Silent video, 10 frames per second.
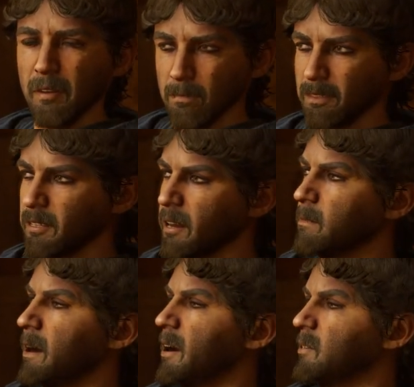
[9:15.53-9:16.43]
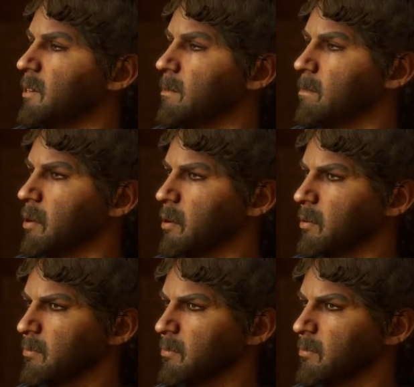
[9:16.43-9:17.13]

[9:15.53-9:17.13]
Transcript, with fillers: They'll be dead by supper.